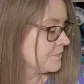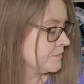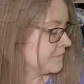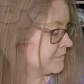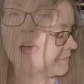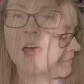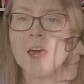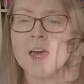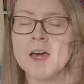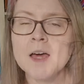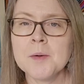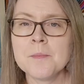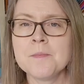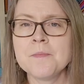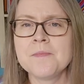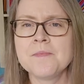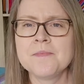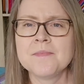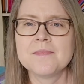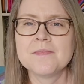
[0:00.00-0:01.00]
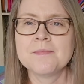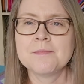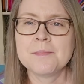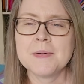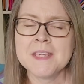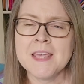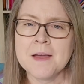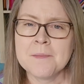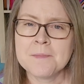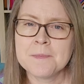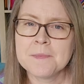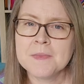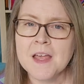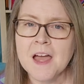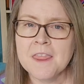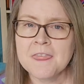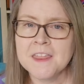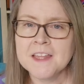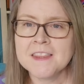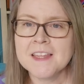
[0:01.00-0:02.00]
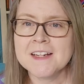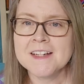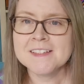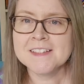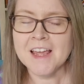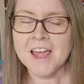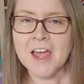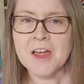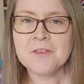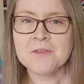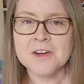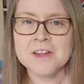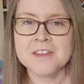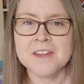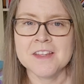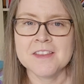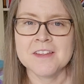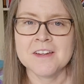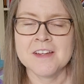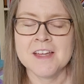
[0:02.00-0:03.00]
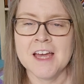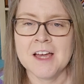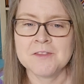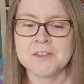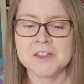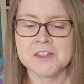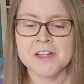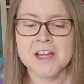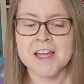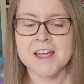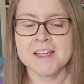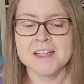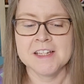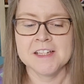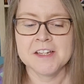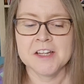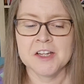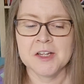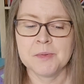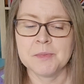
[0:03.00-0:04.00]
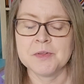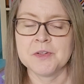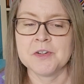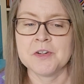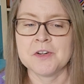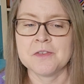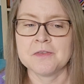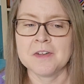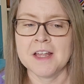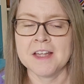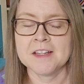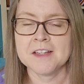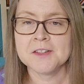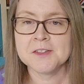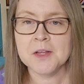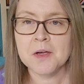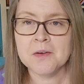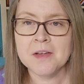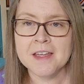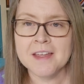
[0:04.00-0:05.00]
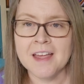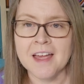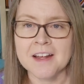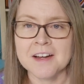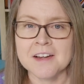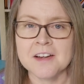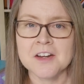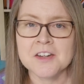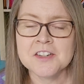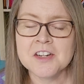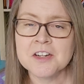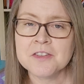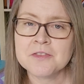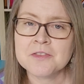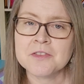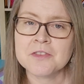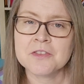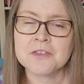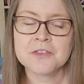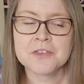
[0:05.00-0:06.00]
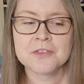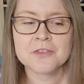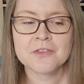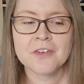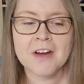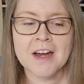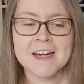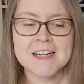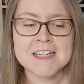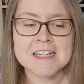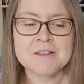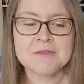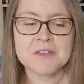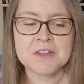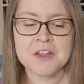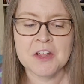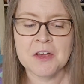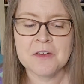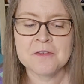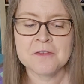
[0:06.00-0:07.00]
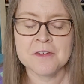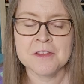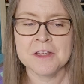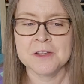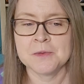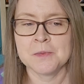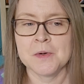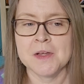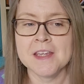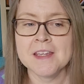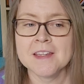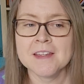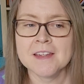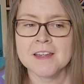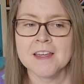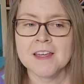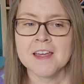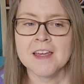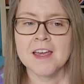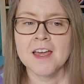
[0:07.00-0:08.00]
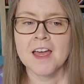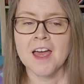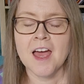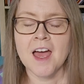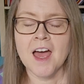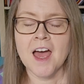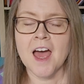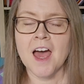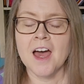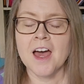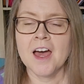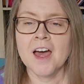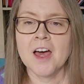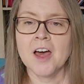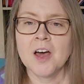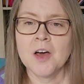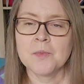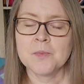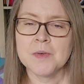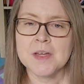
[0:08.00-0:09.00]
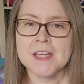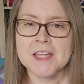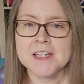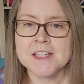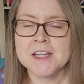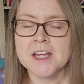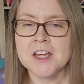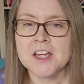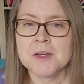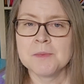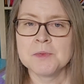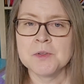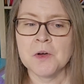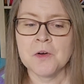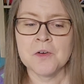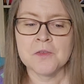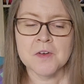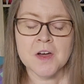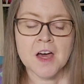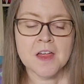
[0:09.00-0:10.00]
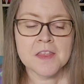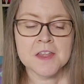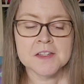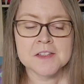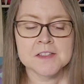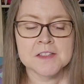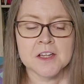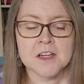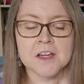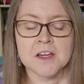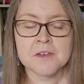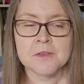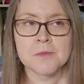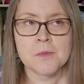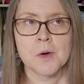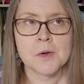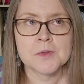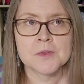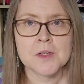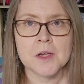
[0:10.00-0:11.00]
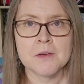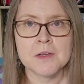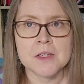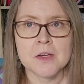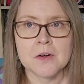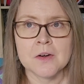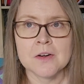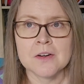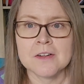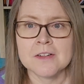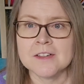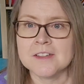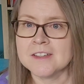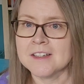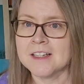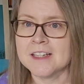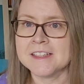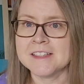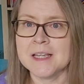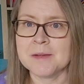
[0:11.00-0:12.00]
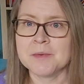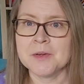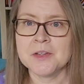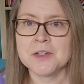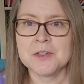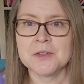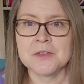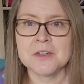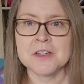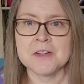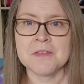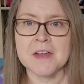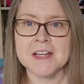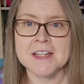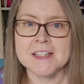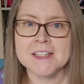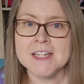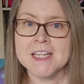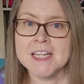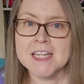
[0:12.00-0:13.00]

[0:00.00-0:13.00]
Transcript: But yeah, I think that is everything that I have to share in terms of like sewing and general creative stuff for this week. In terms of other stuff, what's going on, so I'm going to an event